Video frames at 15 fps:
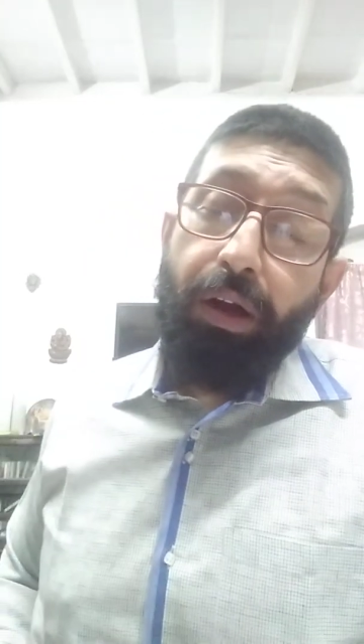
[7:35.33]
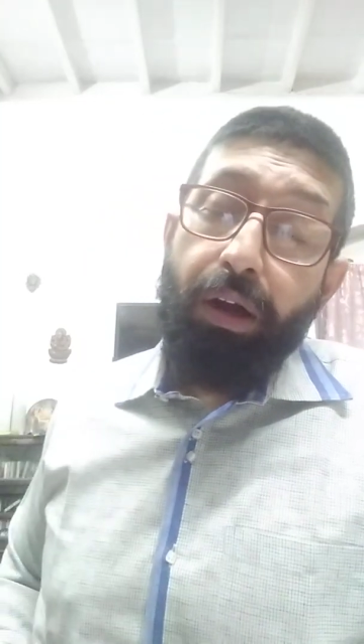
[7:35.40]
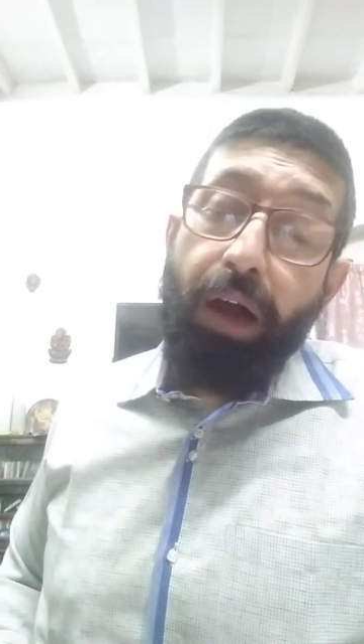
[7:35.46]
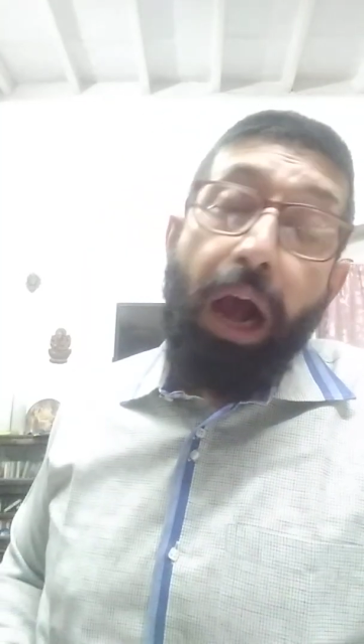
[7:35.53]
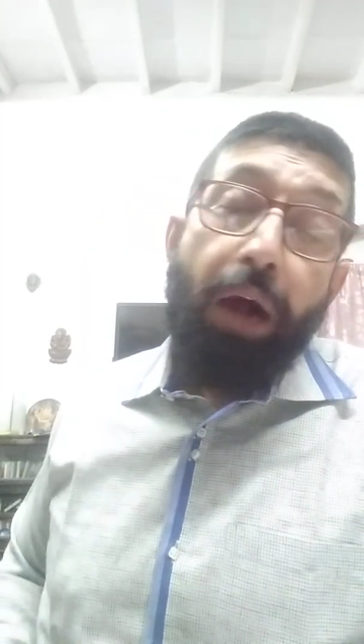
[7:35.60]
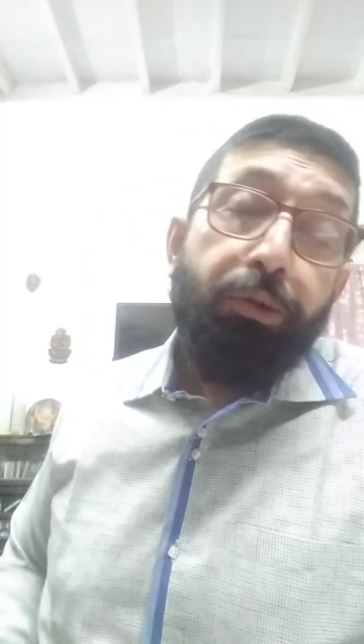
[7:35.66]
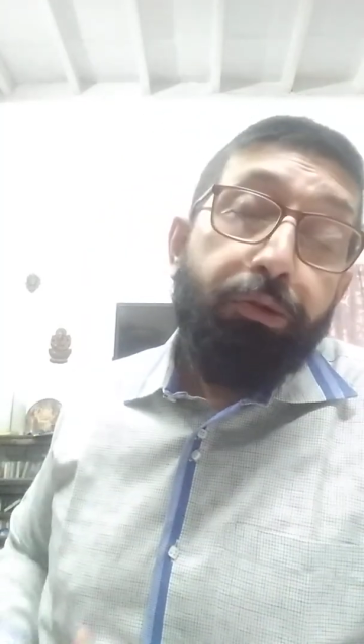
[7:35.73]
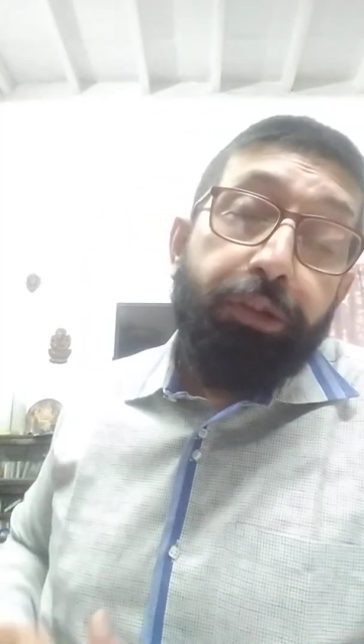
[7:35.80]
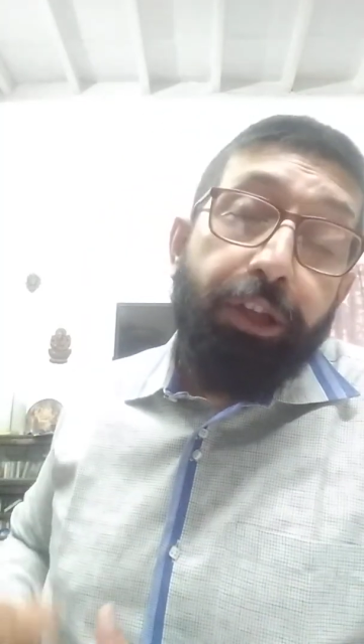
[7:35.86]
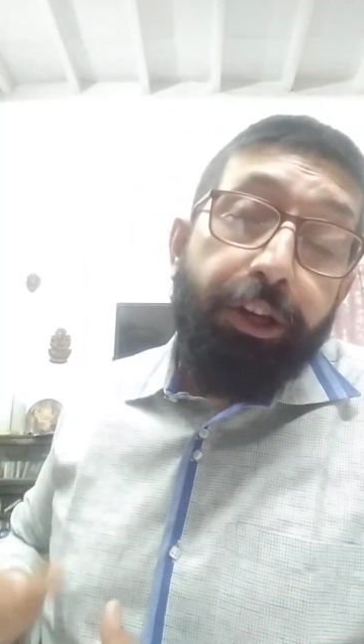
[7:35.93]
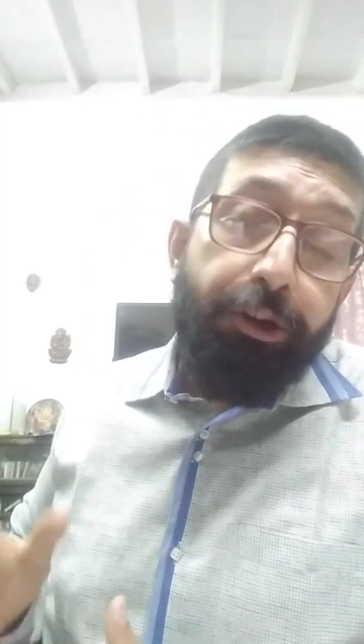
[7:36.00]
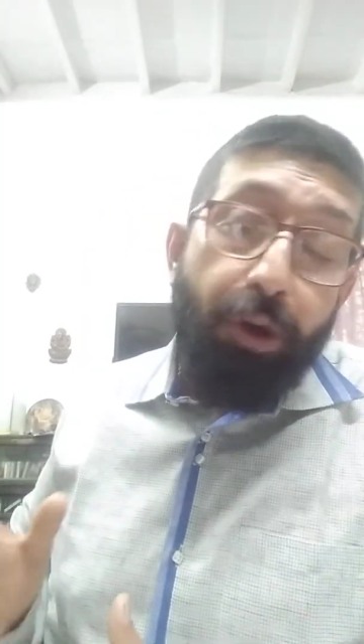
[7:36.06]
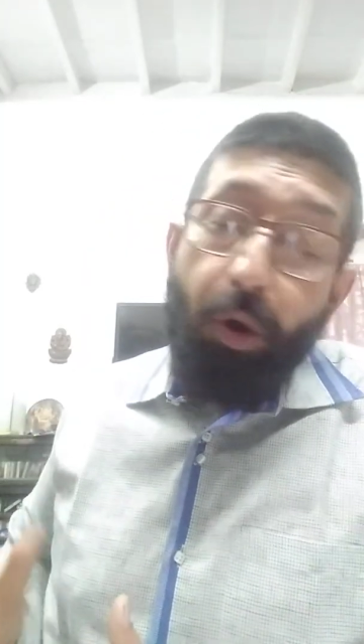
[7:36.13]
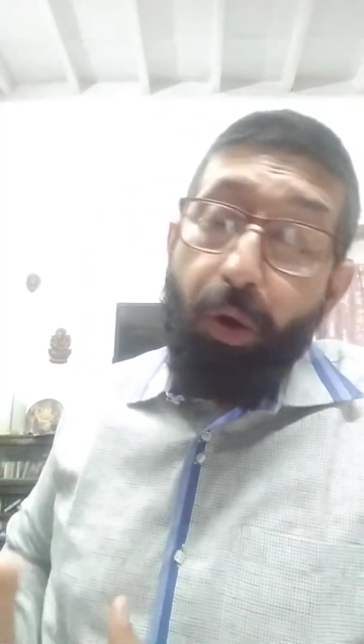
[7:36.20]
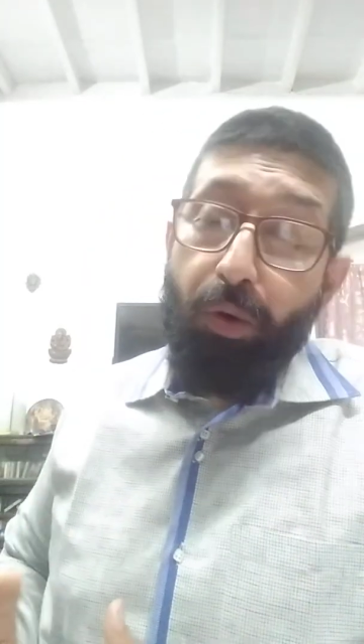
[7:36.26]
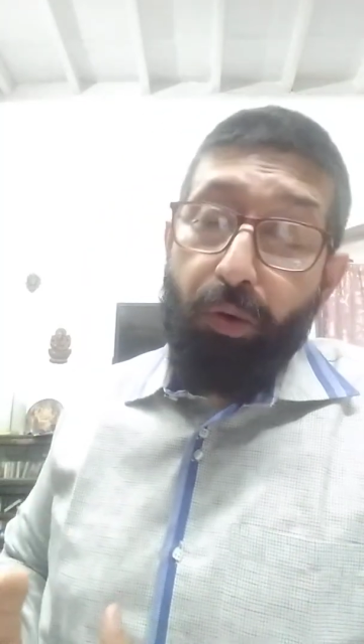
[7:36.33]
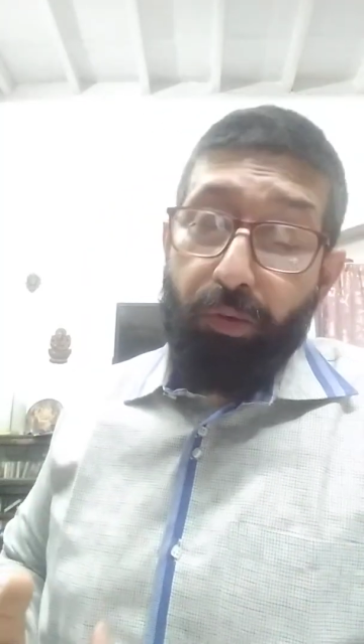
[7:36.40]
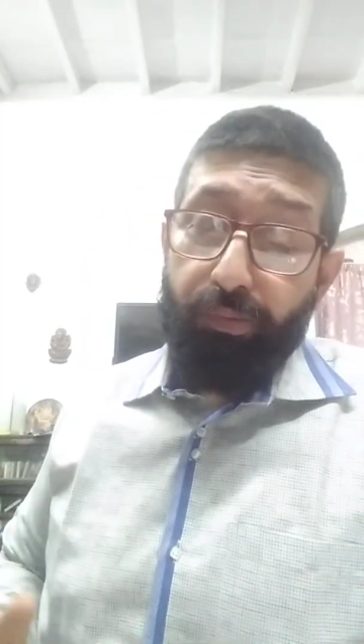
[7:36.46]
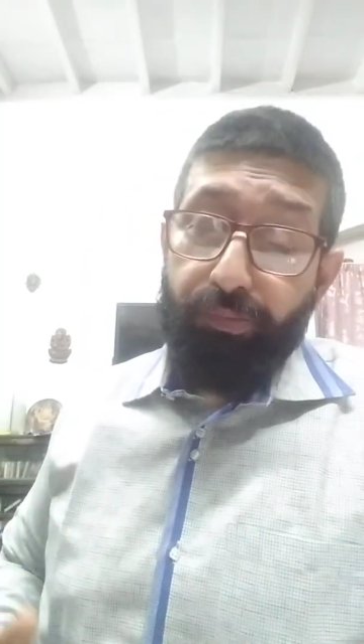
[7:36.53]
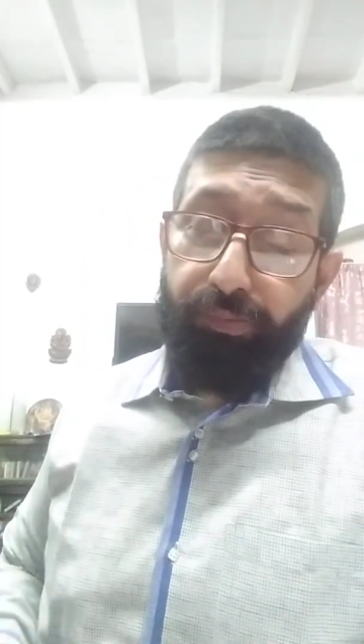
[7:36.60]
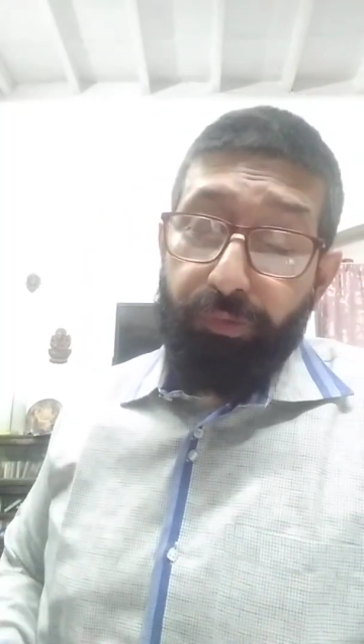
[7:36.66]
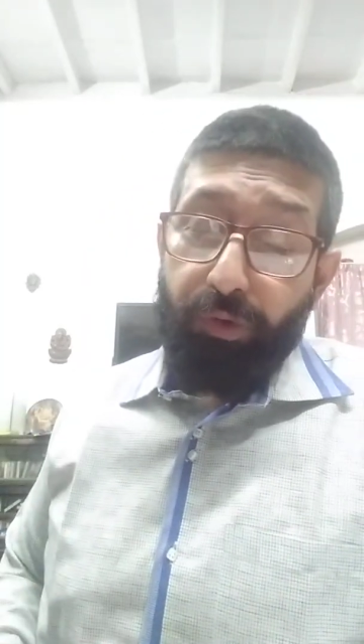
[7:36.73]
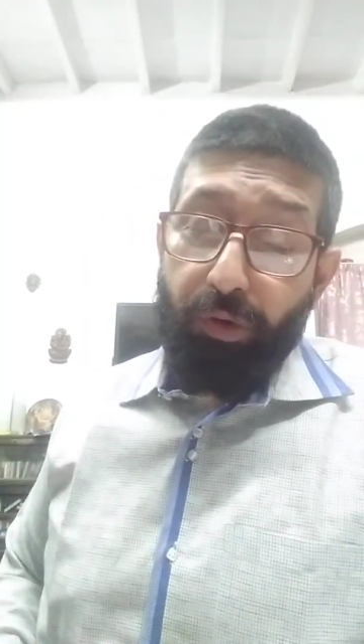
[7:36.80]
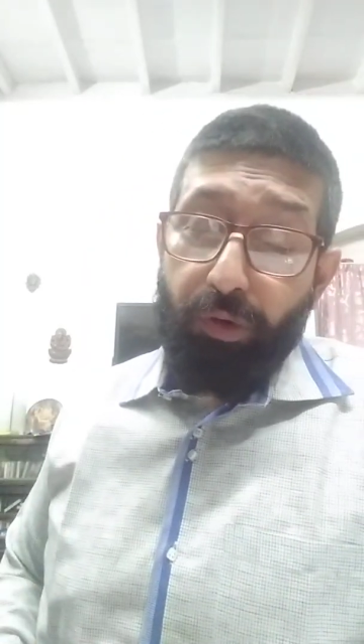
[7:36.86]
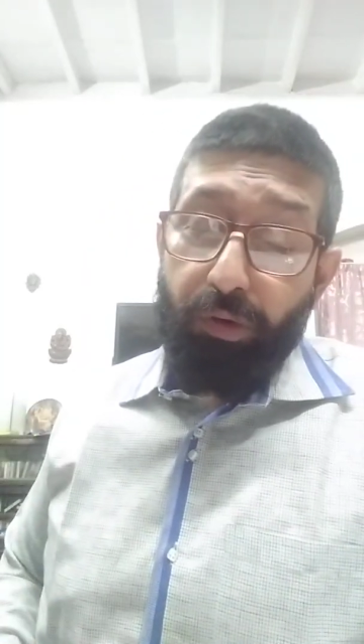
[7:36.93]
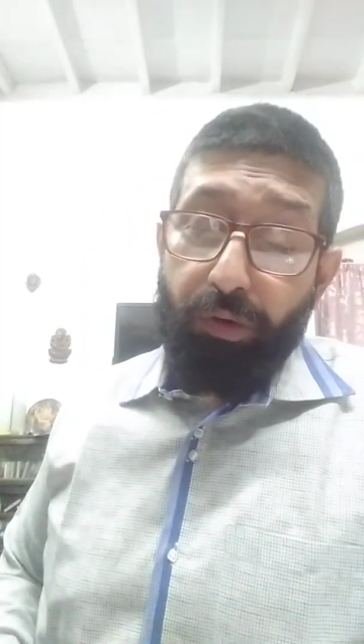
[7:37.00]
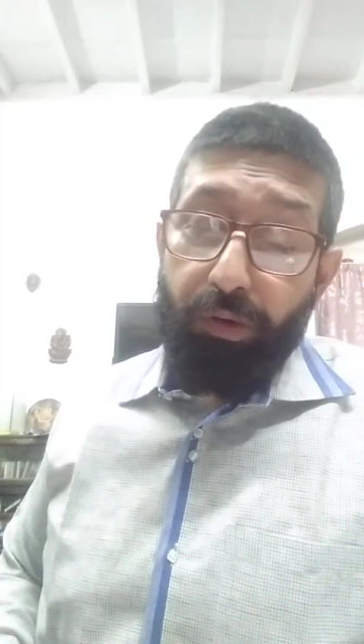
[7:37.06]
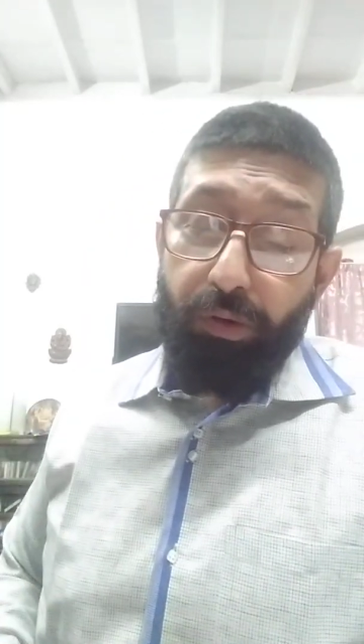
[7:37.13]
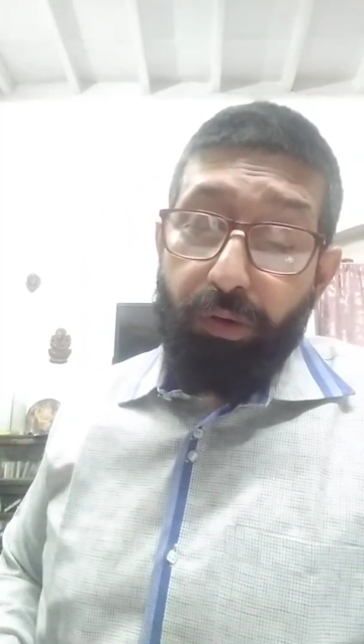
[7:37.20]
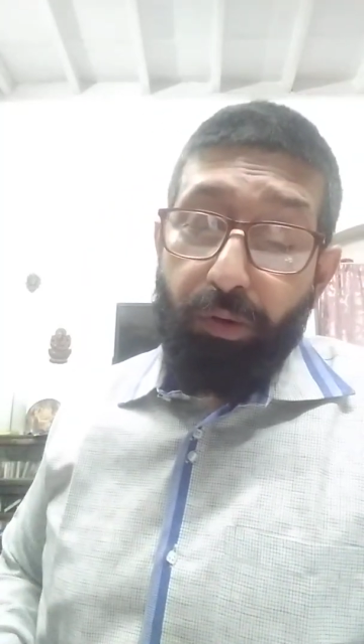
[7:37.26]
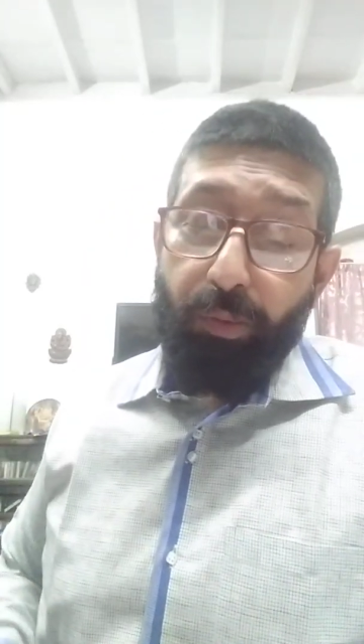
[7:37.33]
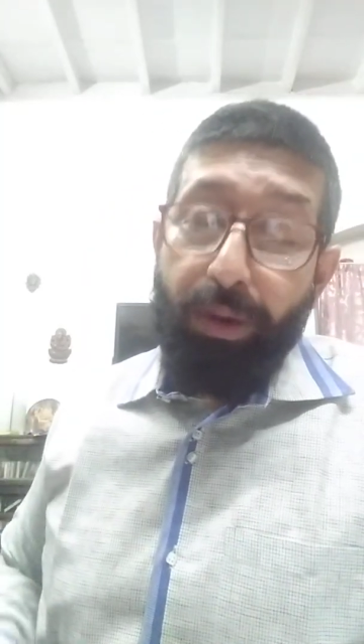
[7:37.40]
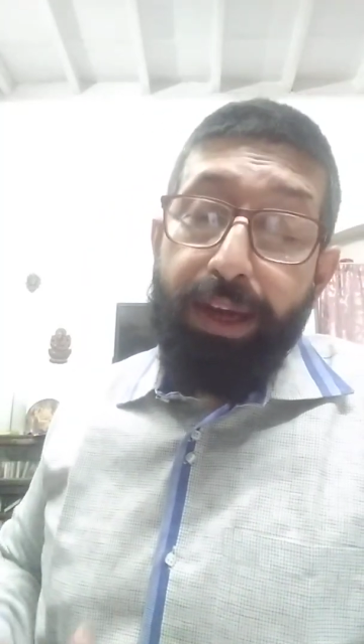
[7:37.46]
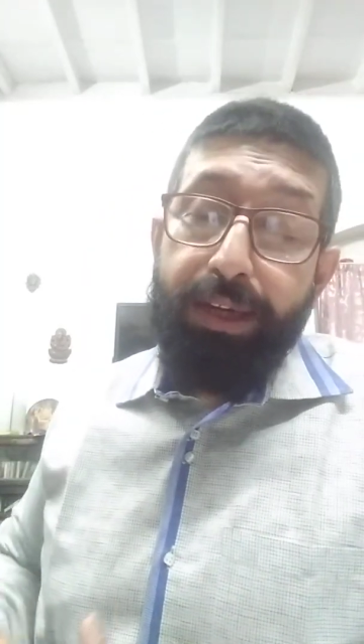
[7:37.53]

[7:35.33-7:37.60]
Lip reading: How do they know? Where